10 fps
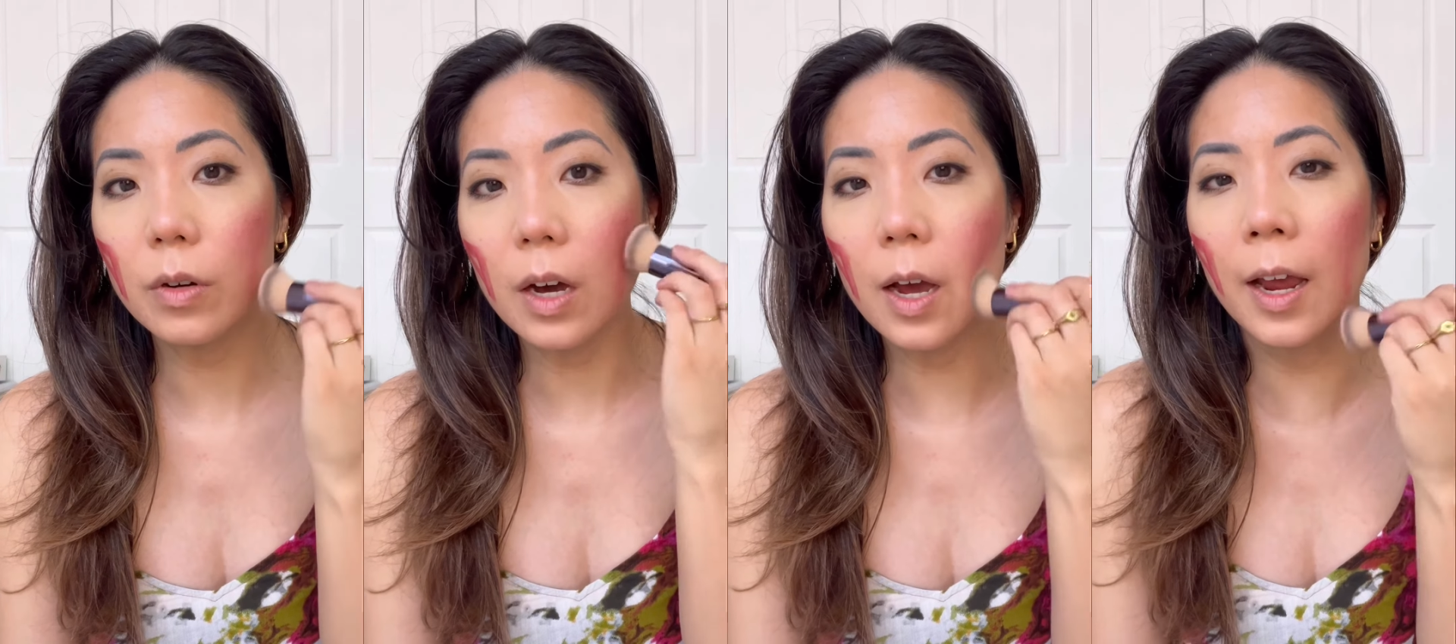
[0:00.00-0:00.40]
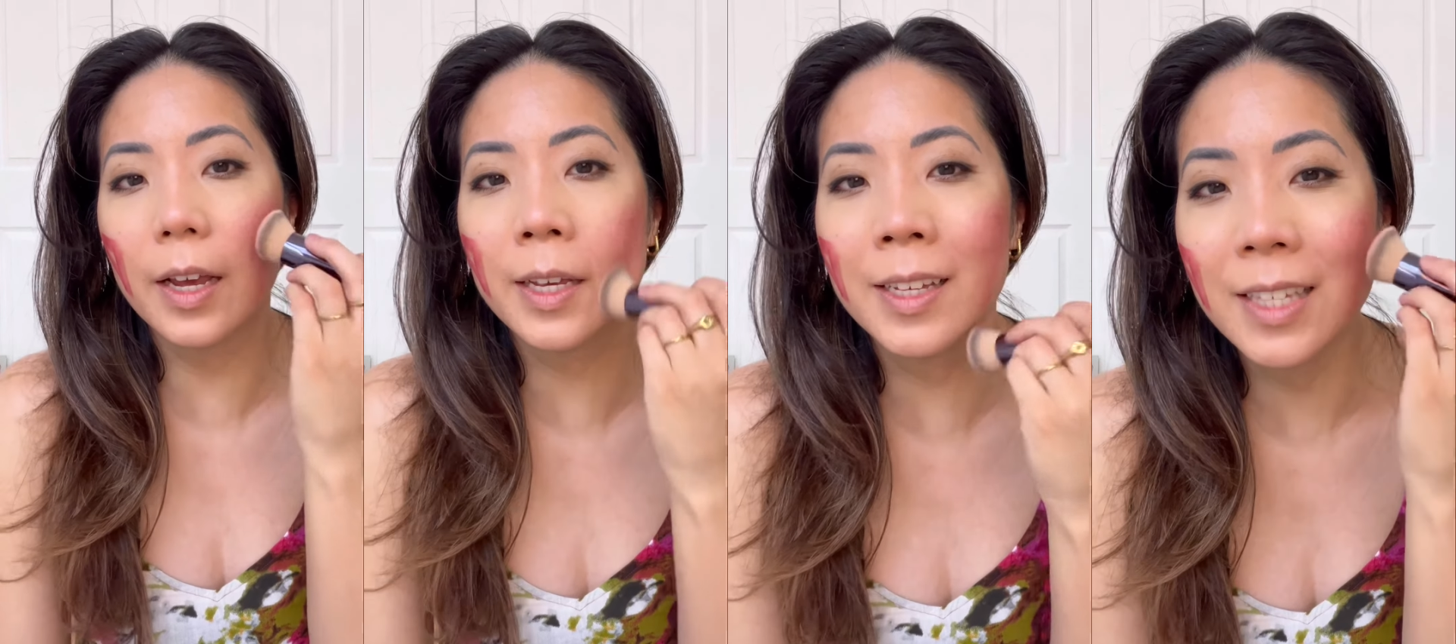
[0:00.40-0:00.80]

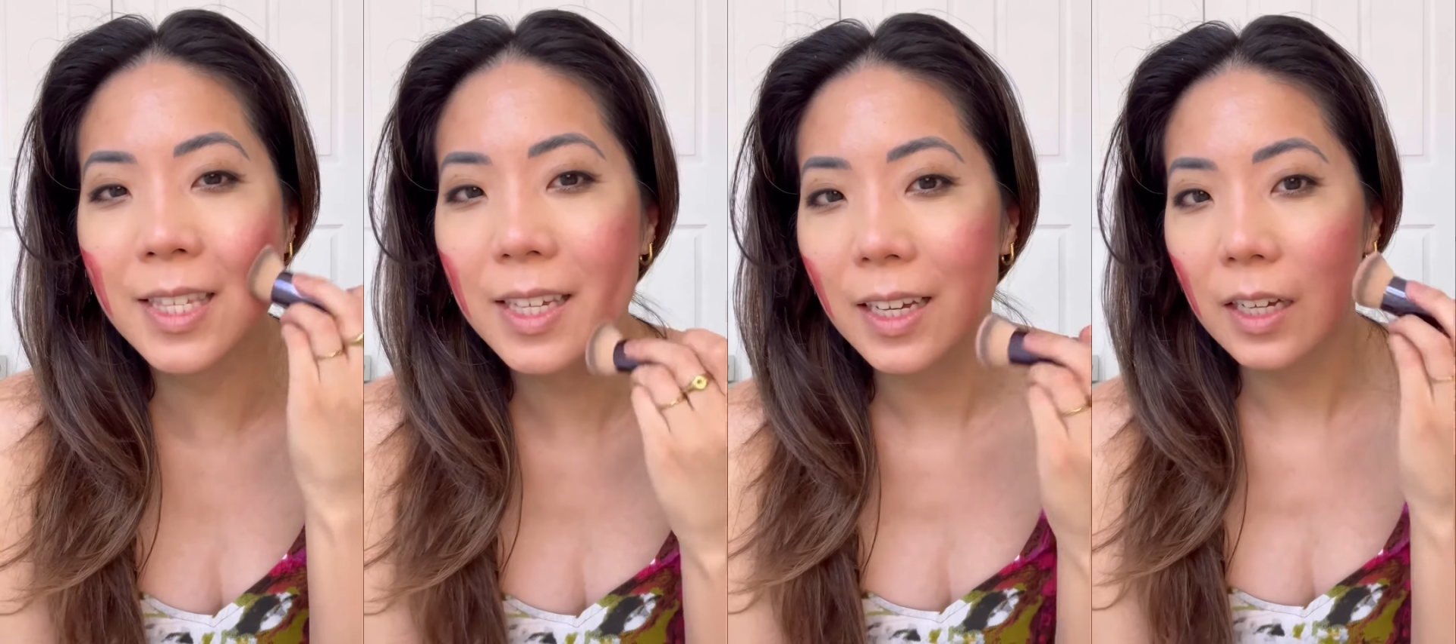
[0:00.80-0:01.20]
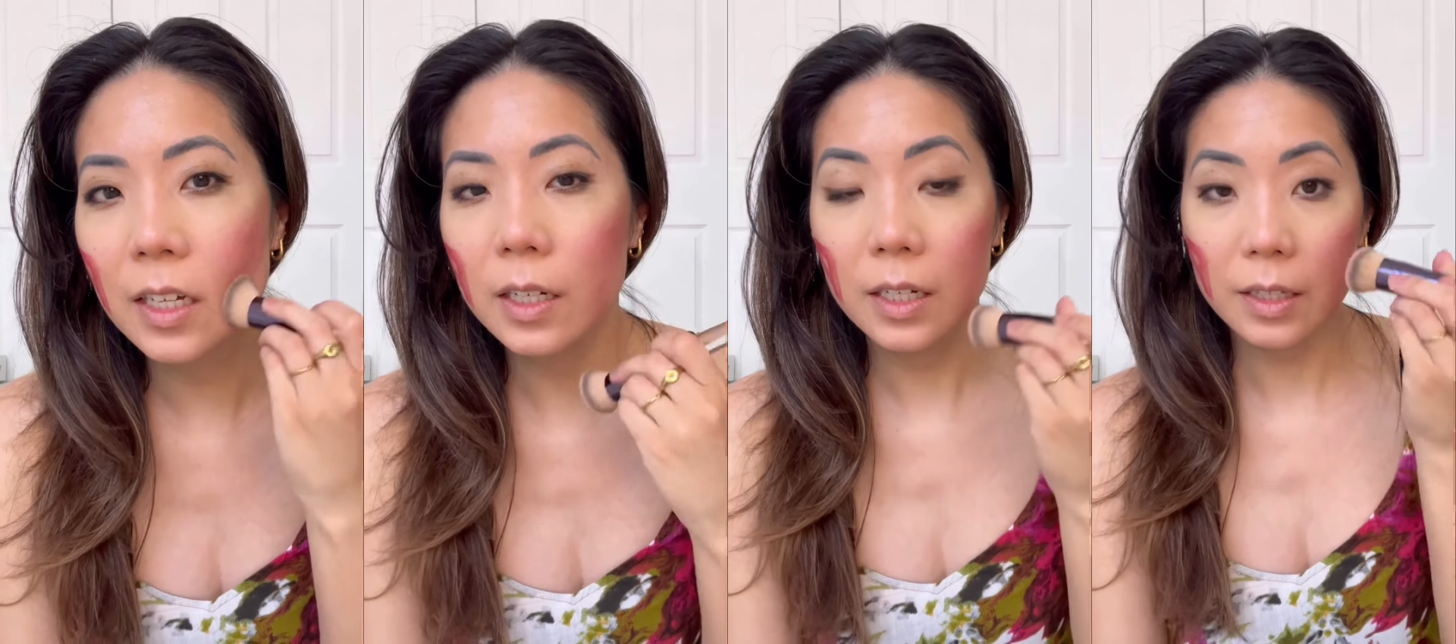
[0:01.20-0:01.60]
guys.
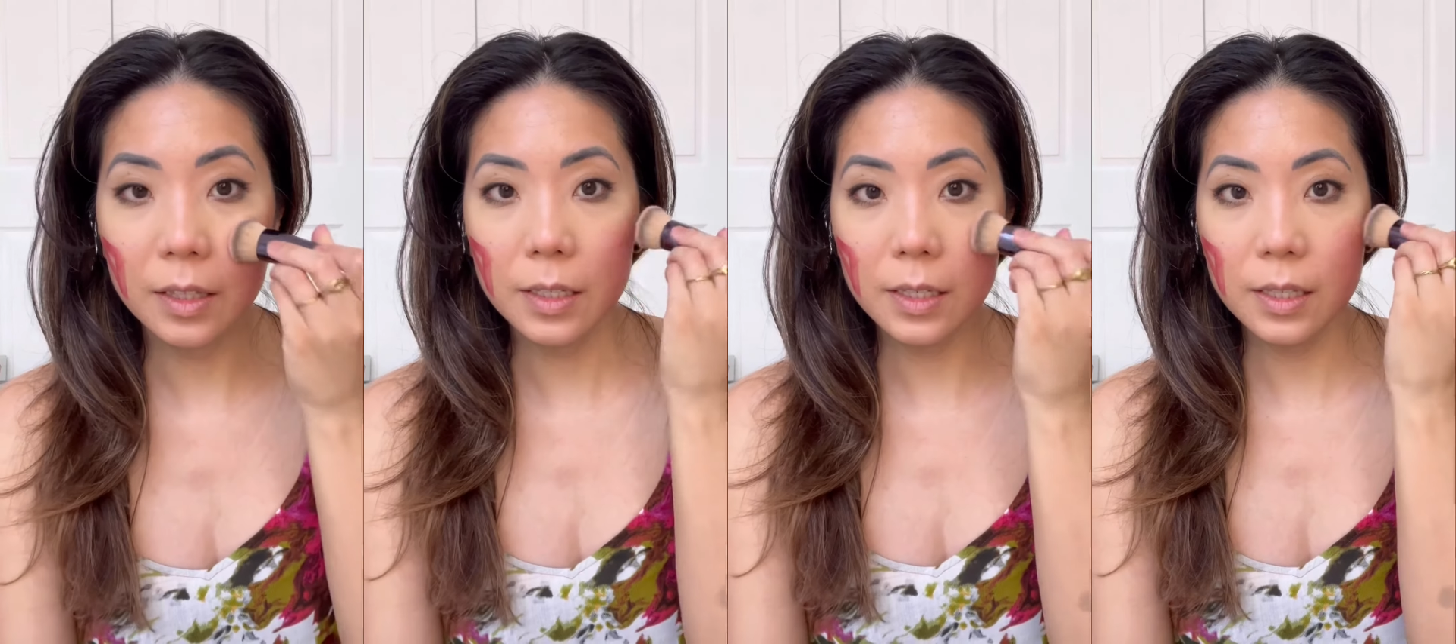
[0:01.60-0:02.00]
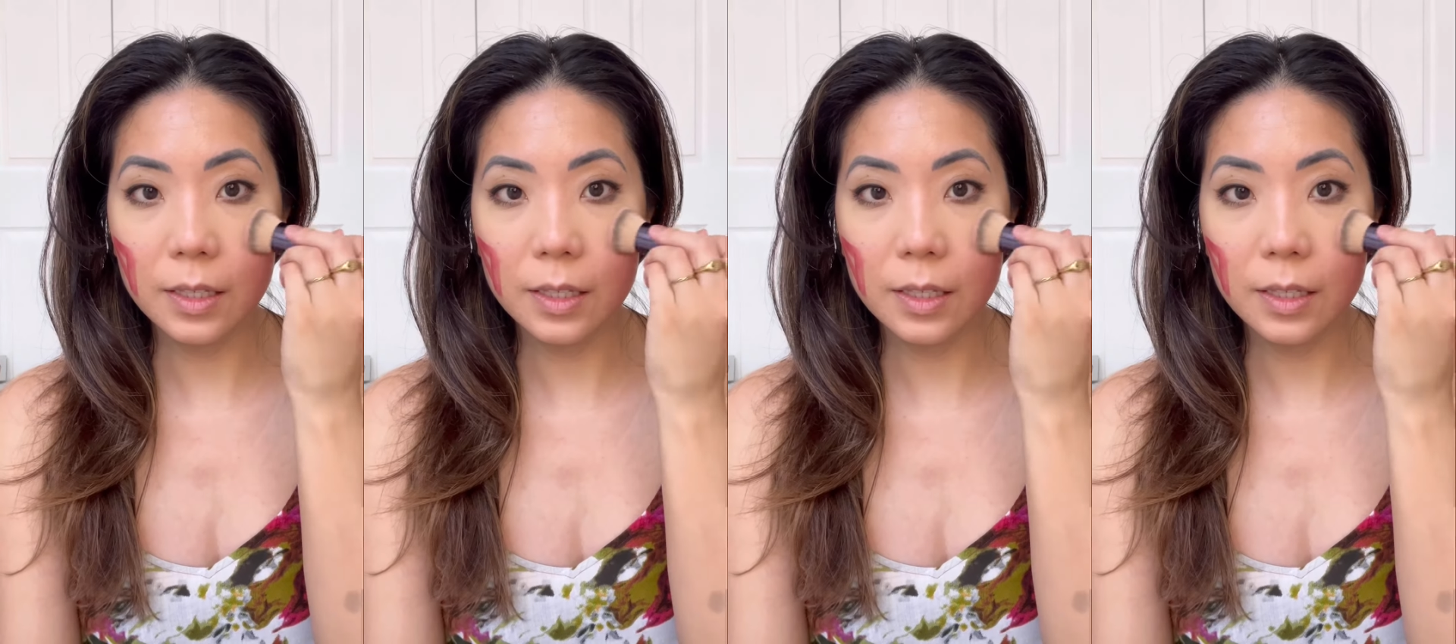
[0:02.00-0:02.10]
this,